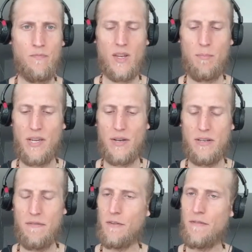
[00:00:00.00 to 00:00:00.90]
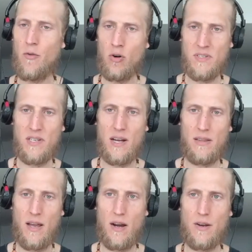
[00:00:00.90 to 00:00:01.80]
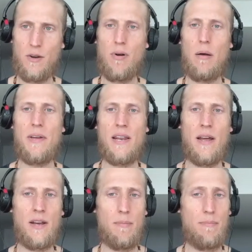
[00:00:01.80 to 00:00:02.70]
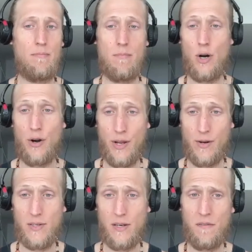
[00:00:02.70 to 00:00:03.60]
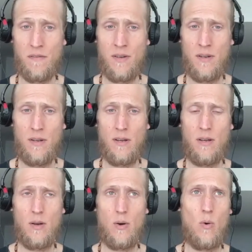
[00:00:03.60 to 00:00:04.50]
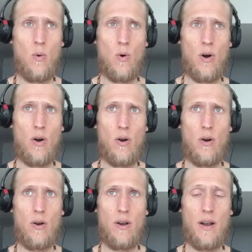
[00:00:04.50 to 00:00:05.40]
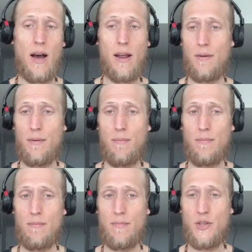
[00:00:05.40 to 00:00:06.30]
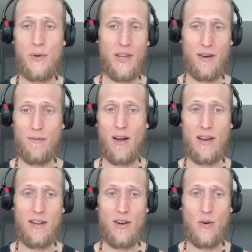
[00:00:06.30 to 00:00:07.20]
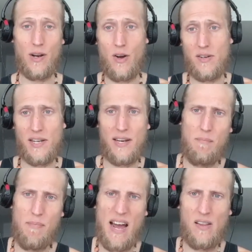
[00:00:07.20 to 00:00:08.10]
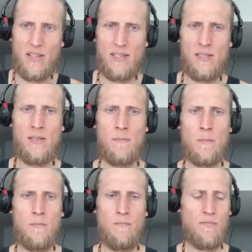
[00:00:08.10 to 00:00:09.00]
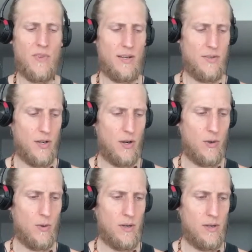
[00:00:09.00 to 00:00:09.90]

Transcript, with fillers: because if your form's not there, you're probably going to end up hurting yourself or not doing it right, you know, and causing an imbalance. So,